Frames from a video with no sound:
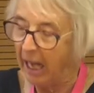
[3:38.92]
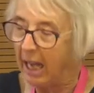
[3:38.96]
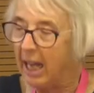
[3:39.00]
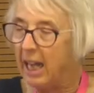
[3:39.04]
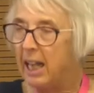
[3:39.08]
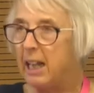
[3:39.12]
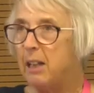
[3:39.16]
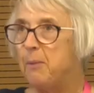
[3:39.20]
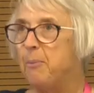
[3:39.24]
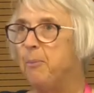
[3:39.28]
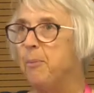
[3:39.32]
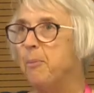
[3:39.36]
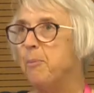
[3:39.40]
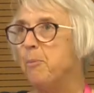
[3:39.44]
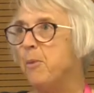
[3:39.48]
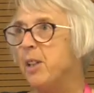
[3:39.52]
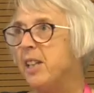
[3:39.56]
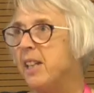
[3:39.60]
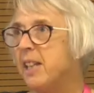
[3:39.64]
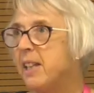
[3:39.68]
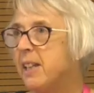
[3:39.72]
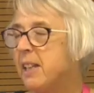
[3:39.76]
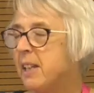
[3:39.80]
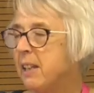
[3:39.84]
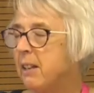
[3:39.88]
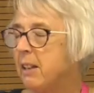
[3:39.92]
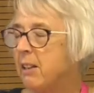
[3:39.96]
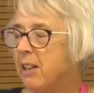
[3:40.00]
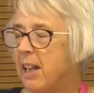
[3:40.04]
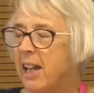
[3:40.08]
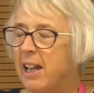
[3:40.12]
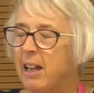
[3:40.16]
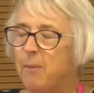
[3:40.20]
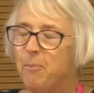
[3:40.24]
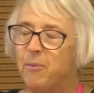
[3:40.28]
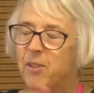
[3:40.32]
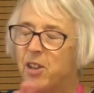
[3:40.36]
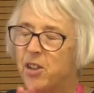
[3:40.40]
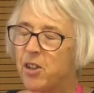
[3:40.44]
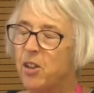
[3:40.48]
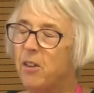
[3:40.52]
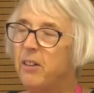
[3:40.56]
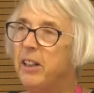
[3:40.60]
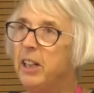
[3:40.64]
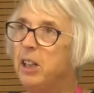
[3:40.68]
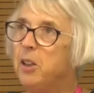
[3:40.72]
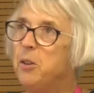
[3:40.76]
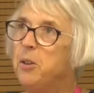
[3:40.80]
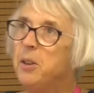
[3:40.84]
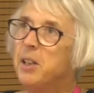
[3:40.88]

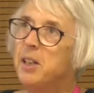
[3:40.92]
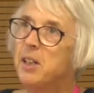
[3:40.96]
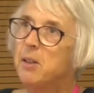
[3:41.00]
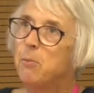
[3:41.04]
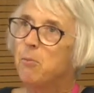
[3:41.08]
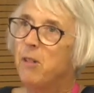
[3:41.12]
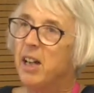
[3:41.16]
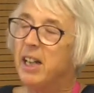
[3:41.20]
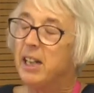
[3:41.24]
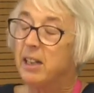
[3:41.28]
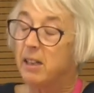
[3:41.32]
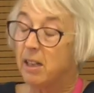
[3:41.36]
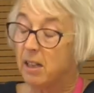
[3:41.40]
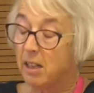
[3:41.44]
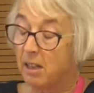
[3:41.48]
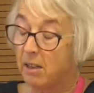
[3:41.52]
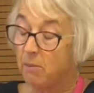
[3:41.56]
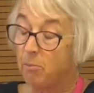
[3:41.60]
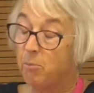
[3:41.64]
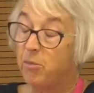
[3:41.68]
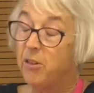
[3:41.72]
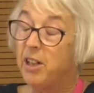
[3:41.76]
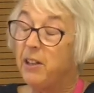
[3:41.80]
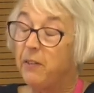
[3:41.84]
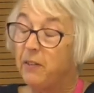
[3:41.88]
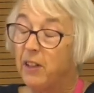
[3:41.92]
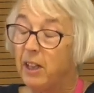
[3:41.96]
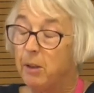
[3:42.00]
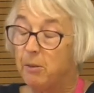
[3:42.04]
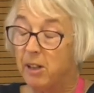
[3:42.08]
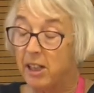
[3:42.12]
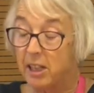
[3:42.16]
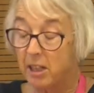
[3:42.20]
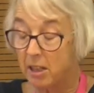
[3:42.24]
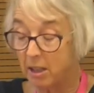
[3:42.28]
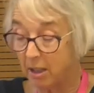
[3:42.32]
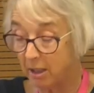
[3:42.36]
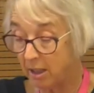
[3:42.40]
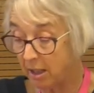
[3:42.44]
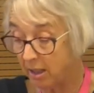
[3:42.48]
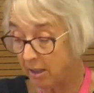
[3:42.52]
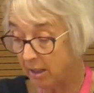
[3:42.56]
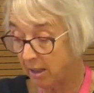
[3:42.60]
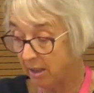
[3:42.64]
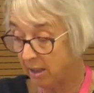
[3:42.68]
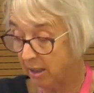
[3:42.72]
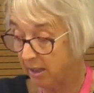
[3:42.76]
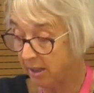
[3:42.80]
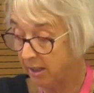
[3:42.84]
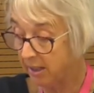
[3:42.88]
Lewis briefly went to
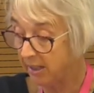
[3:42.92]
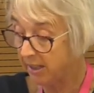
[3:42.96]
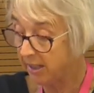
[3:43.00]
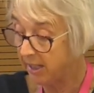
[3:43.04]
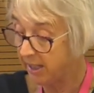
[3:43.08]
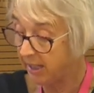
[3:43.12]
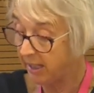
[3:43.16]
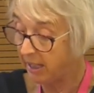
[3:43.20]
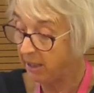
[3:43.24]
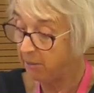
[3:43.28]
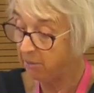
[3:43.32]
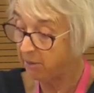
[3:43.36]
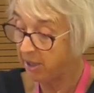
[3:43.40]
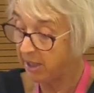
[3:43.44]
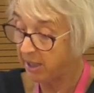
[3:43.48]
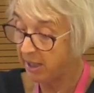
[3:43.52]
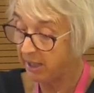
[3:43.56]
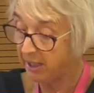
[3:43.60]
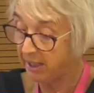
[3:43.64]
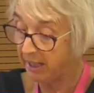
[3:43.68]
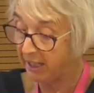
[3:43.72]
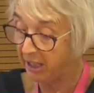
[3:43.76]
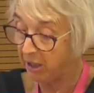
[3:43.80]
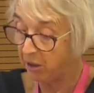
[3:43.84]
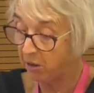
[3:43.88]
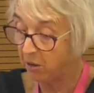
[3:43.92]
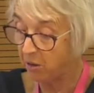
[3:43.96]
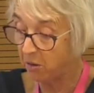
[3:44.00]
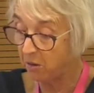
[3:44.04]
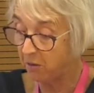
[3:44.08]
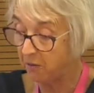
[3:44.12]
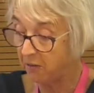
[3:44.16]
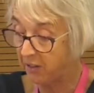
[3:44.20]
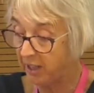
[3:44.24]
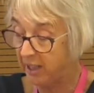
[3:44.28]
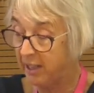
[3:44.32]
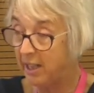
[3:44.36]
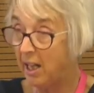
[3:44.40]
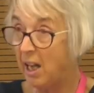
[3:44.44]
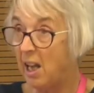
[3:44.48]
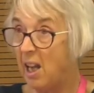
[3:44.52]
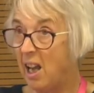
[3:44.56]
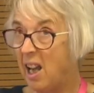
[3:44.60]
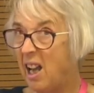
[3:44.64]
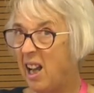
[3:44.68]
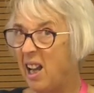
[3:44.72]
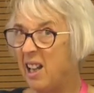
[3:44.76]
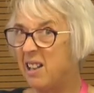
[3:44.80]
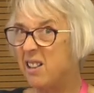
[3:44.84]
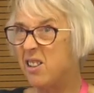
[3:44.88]
London, stayed with Sidney Colvin,
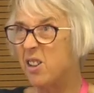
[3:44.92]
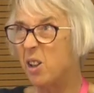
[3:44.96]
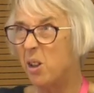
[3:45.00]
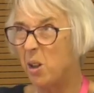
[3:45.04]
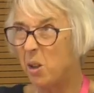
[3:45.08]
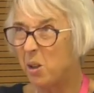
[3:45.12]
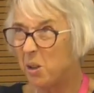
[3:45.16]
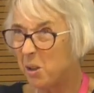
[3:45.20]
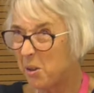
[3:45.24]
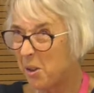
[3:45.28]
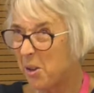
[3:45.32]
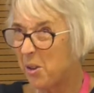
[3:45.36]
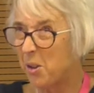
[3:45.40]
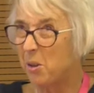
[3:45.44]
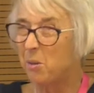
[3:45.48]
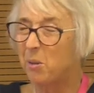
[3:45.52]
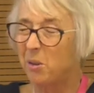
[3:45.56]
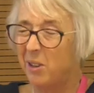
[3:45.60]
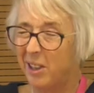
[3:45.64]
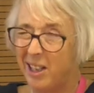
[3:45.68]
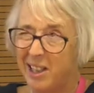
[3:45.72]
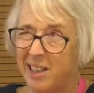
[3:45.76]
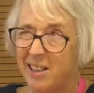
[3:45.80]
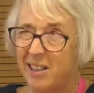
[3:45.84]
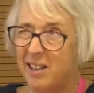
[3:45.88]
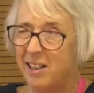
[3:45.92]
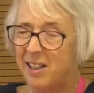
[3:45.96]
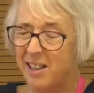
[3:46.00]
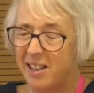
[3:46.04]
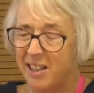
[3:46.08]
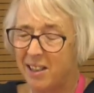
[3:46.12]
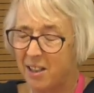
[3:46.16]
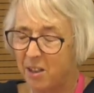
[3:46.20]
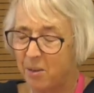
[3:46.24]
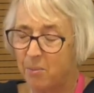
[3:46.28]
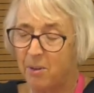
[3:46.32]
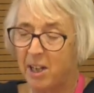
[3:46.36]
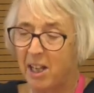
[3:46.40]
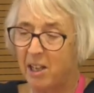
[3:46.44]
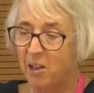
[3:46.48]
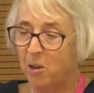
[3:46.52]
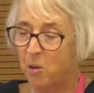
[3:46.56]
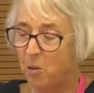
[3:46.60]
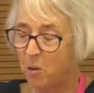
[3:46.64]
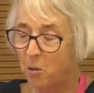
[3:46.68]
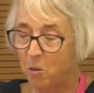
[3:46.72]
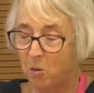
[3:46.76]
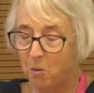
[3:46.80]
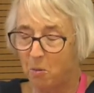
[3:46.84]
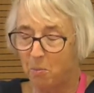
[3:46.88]
and also in the Sitwell
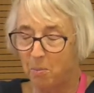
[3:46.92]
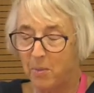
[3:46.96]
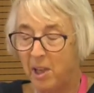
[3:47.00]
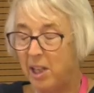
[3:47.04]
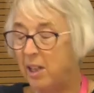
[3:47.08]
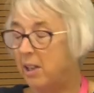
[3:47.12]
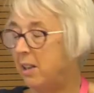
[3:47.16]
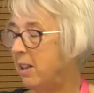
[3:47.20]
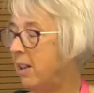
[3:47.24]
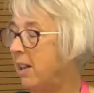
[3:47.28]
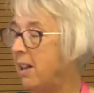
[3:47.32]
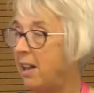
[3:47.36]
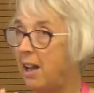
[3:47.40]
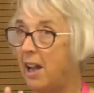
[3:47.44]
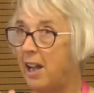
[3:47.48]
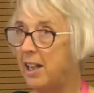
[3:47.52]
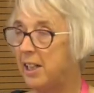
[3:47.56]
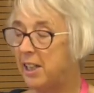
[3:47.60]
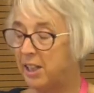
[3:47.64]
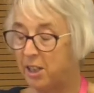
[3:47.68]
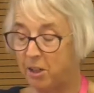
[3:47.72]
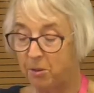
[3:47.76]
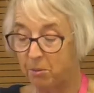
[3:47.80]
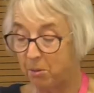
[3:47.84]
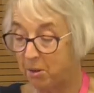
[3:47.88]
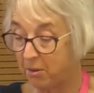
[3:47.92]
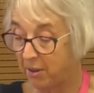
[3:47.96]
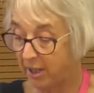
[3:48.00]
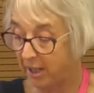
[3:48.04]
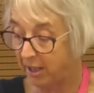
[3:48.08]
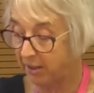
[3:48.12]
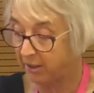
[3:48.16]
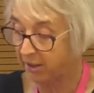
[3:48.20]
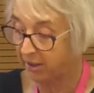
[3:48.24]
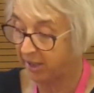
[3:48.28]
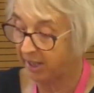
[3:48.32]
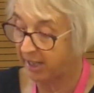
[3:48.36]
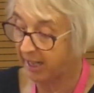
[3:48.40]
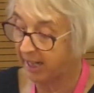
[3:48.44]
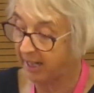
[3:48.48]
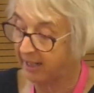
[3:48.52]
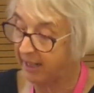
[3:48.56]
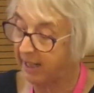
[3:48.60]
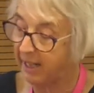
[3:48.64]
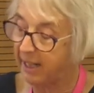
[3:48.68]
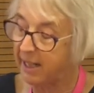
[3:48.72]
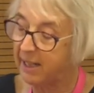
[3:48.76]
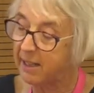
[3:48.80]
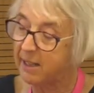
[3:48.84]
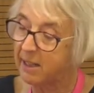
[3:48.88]
home. I still don't
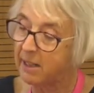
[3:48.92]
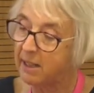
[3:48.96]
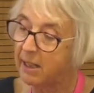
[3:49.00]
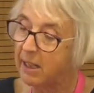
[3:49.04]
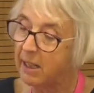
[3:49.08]
understand that.